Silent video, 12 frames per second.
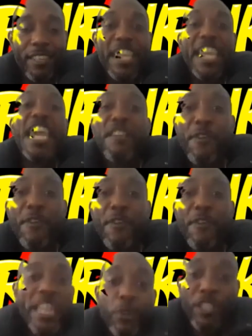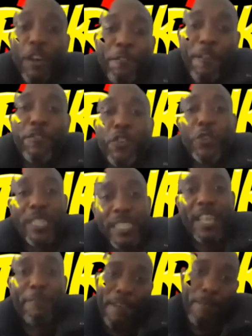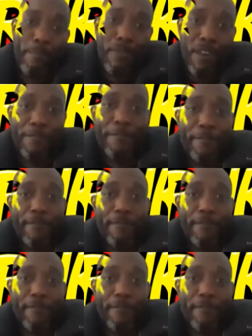Even when he was off of Choice FM, bruv.